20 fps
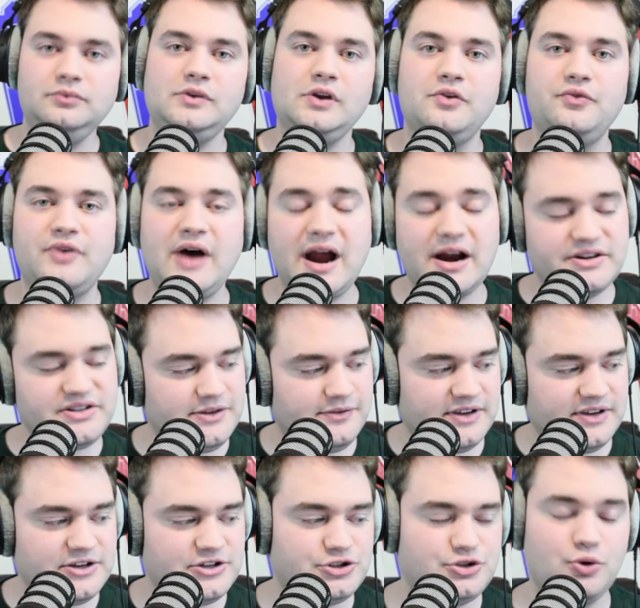Fire
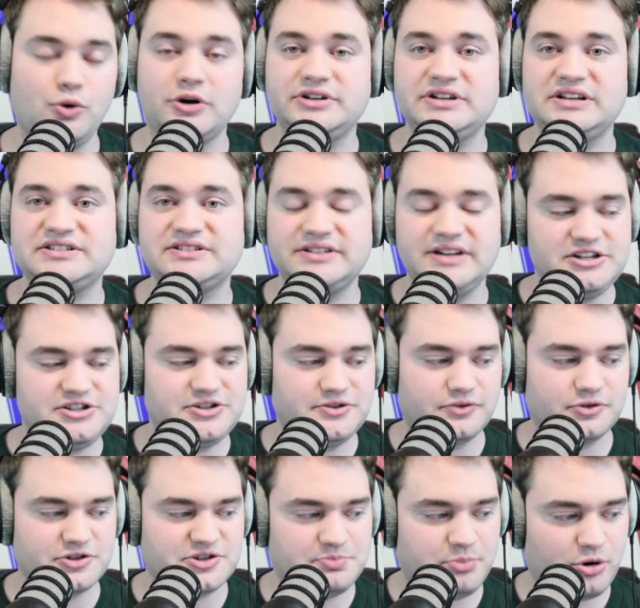TV is your destination
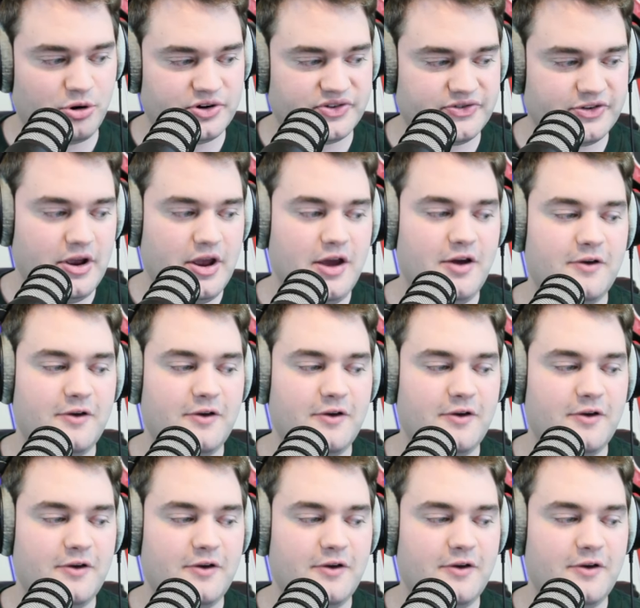for sports,